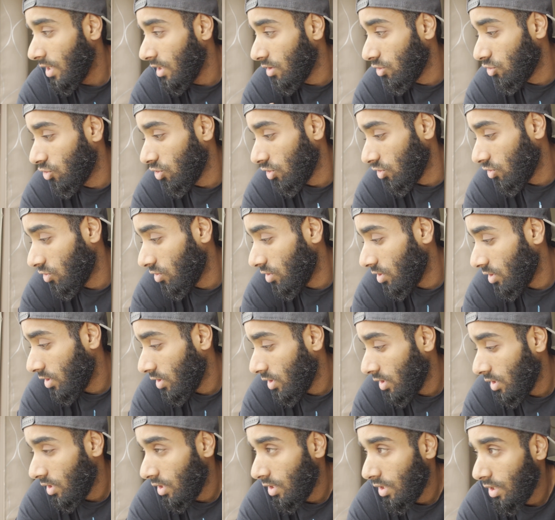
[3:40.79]
is just
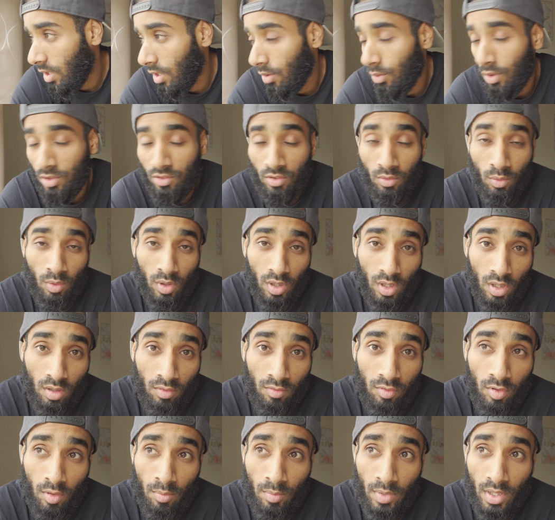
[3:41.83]
it wasn't working
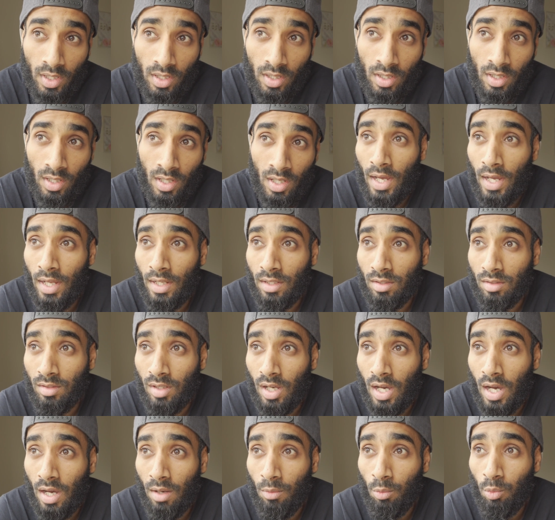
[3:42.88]
for me, and
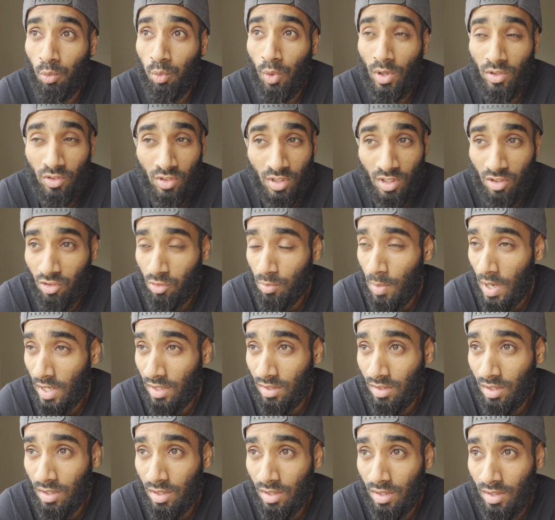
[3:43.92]
I wasn't
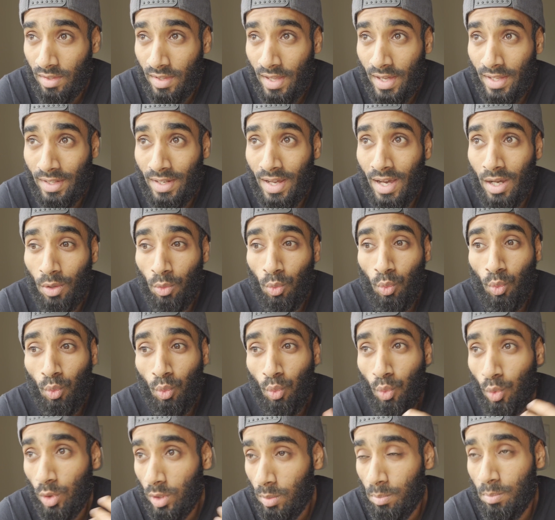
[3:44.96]
expecting that I
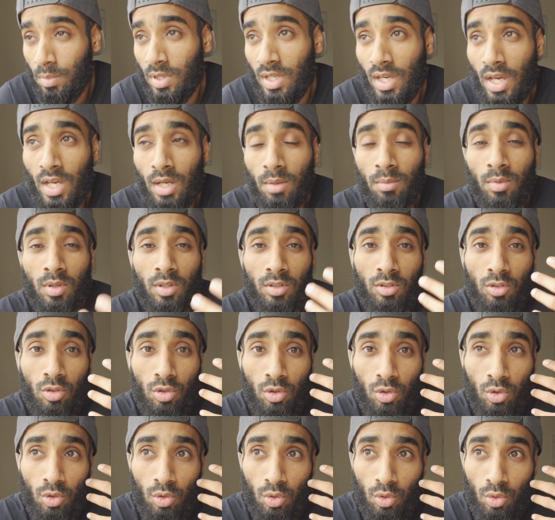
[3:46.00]
wouldn't be able
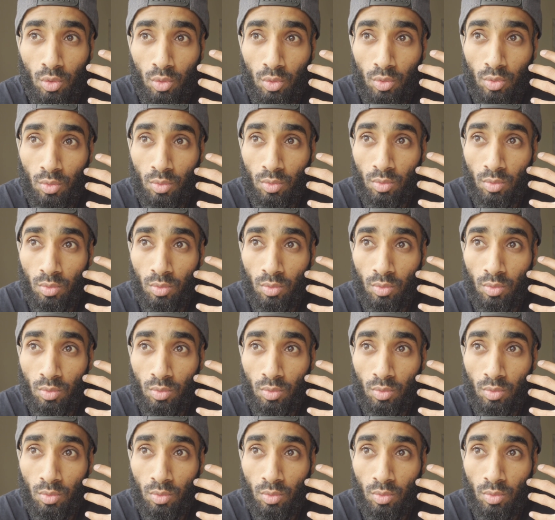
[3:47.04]
to